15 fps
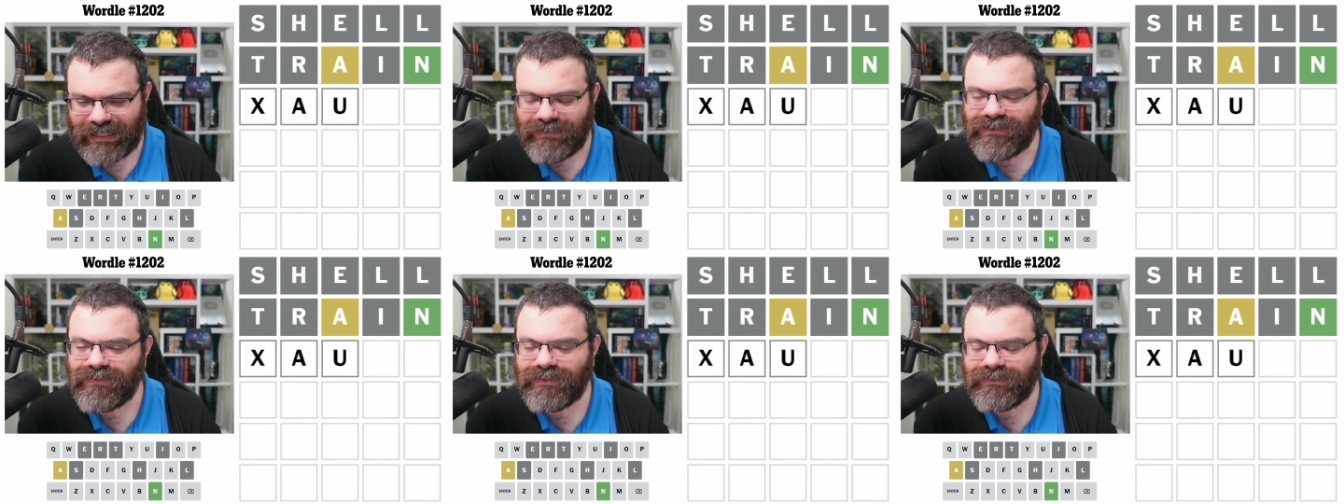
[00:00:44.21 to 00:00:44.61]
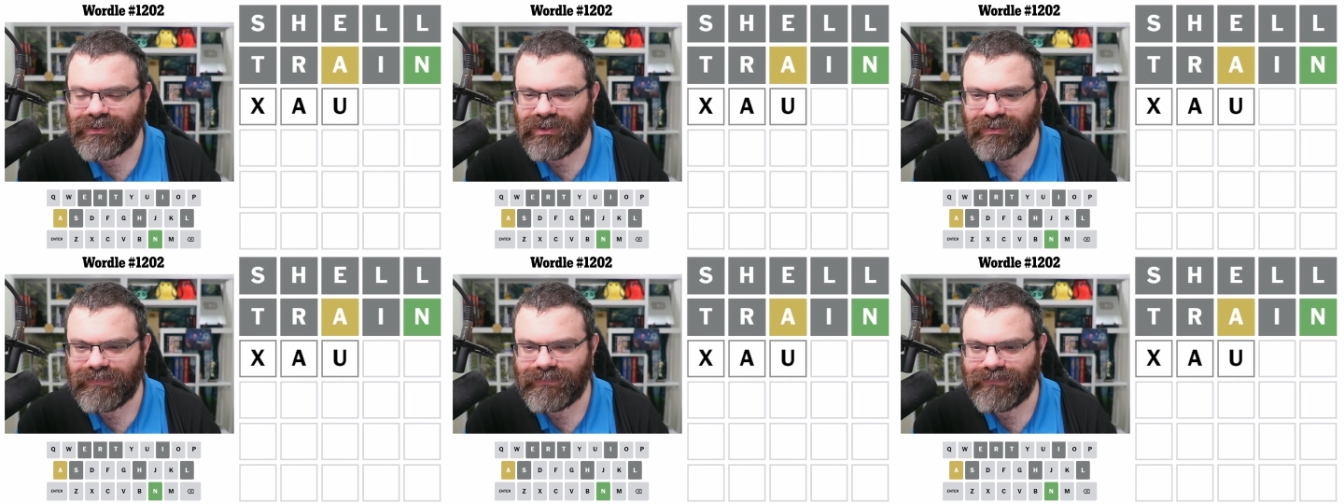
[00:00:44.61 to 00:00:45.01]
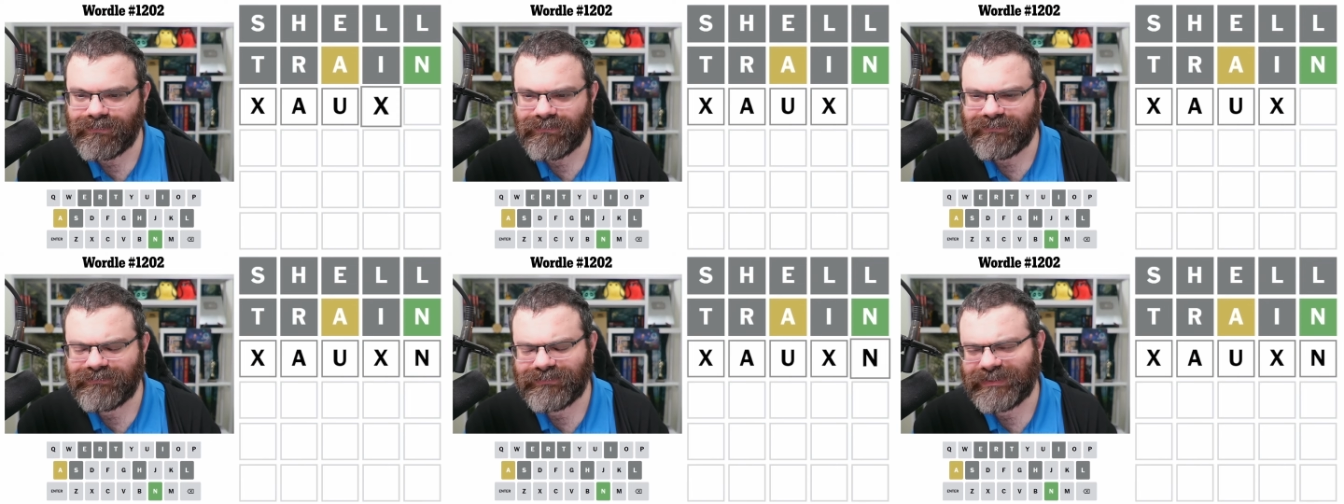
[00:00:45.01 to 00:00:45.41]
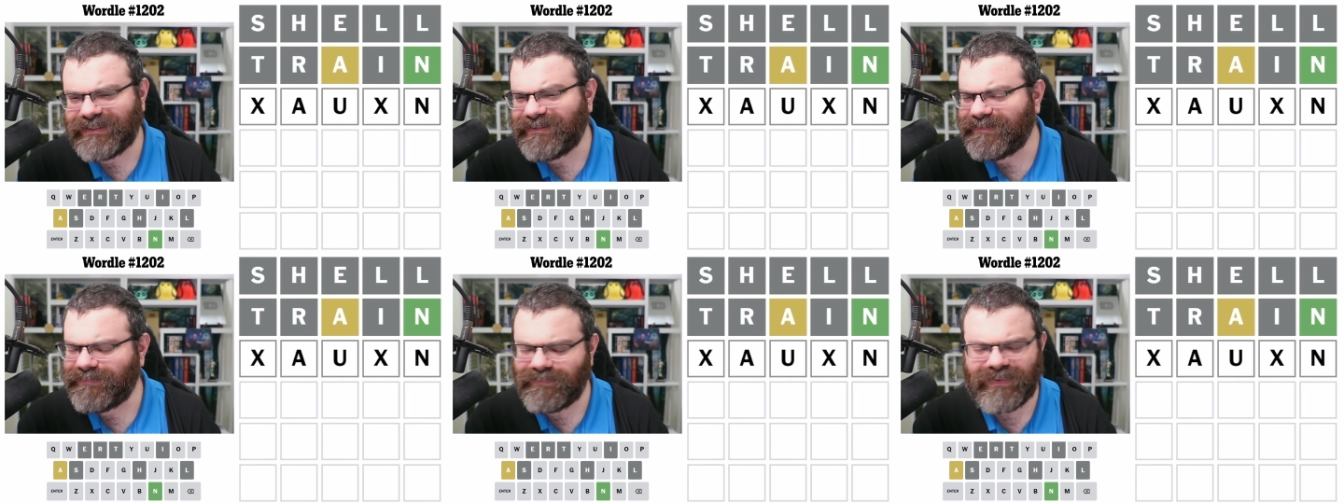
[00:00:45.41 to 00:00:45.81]
I don't know what go
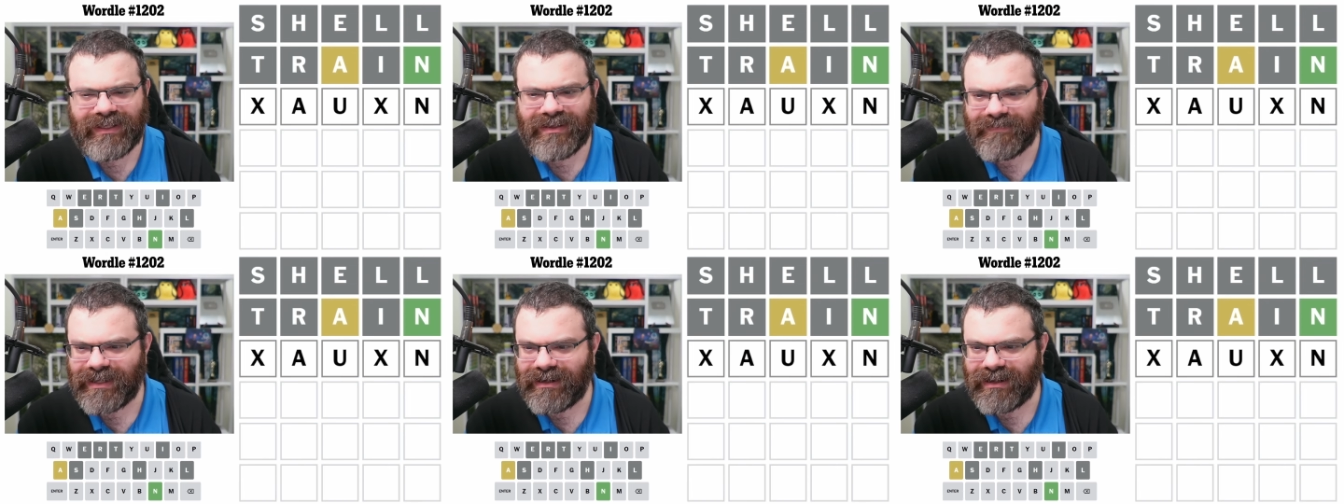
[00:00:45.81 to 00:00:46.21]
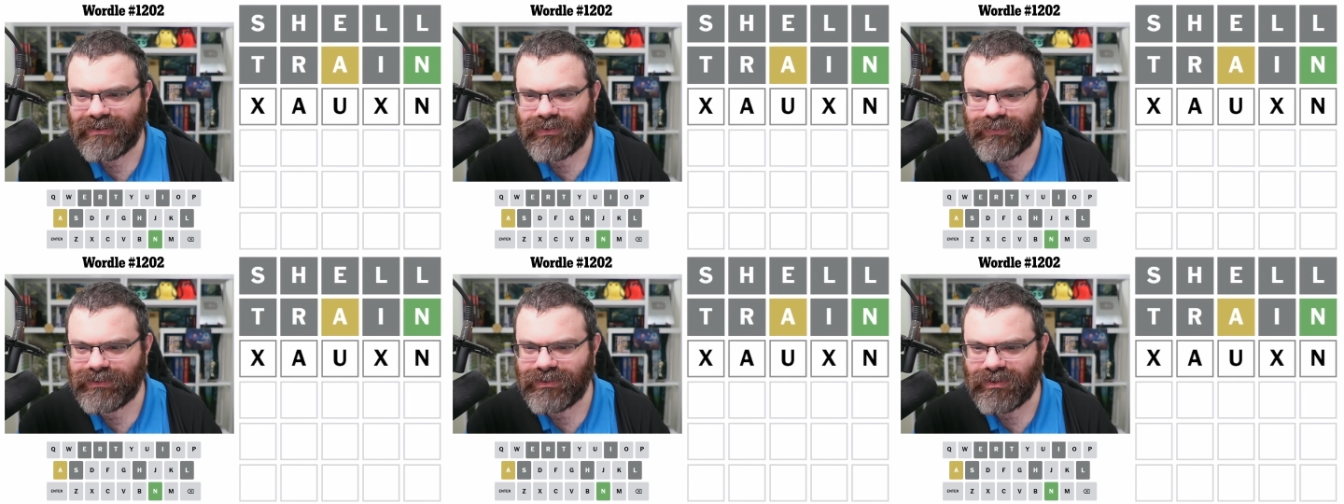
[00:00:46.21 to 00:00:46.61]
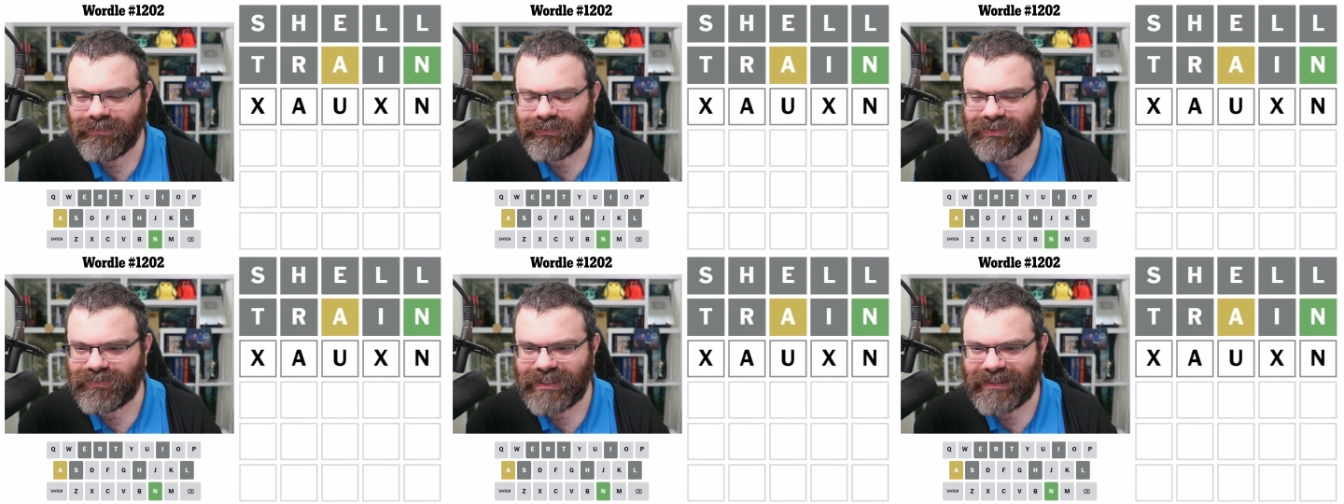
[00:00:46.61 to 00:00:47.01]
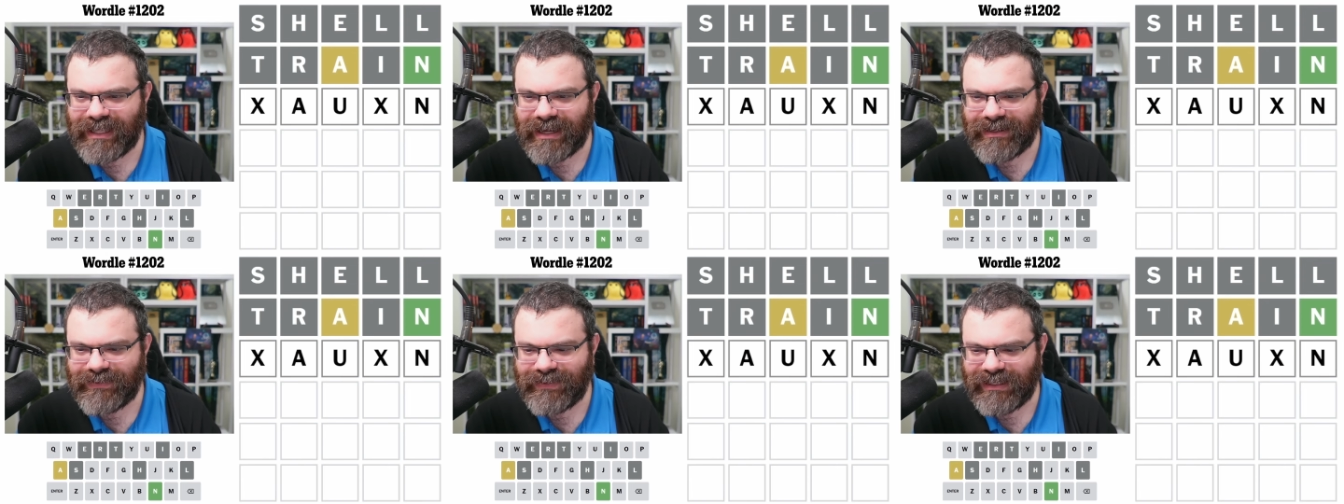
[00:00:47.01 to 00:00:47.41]
thinking about. It. I don't know what go between
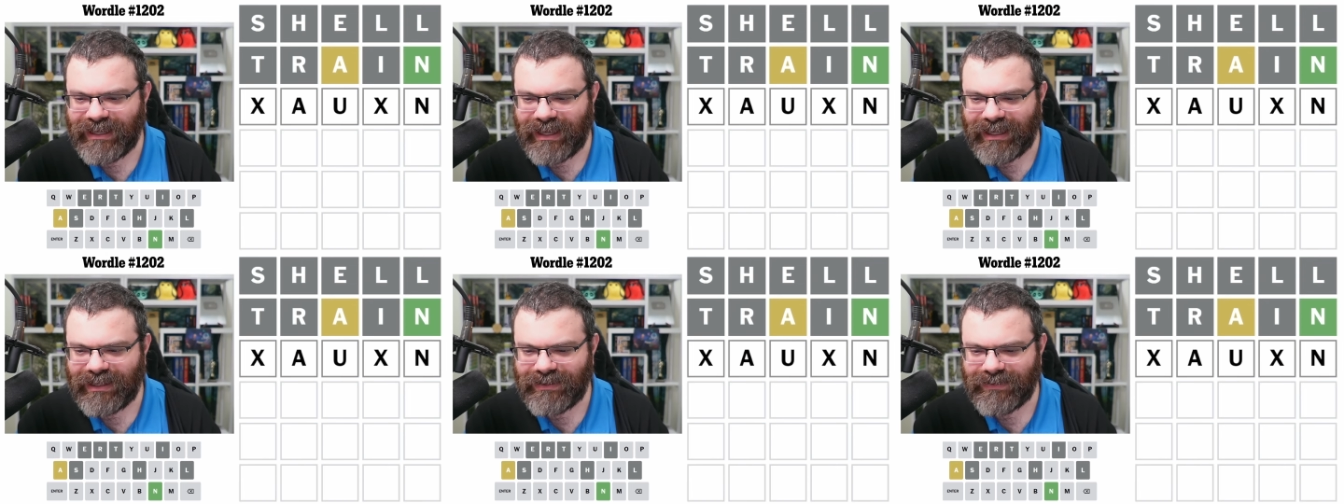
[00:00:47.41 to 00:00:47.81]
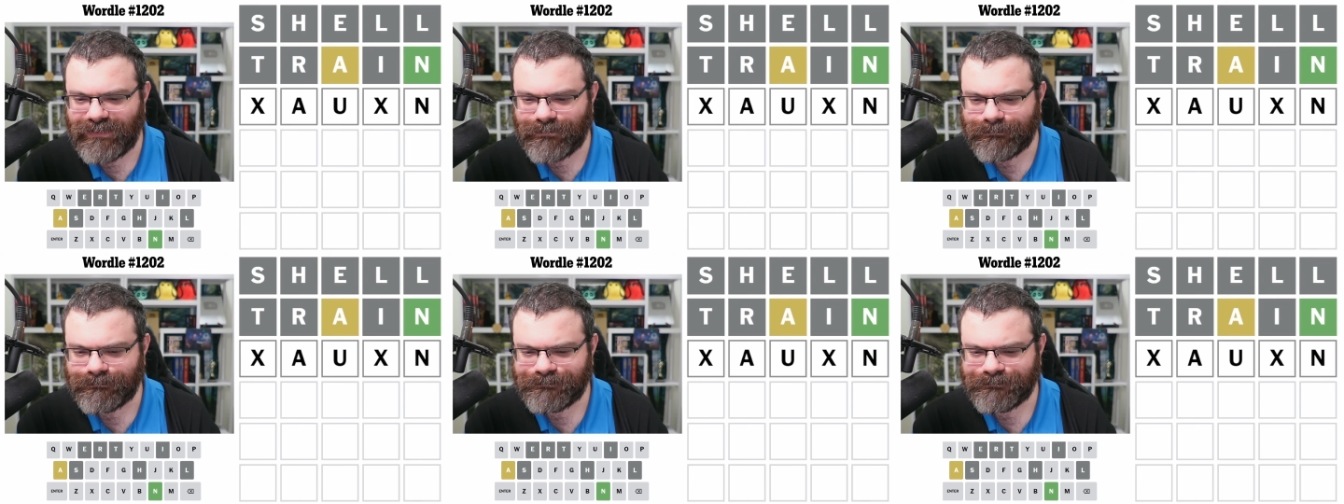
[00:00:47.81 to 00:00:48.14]
that and the N.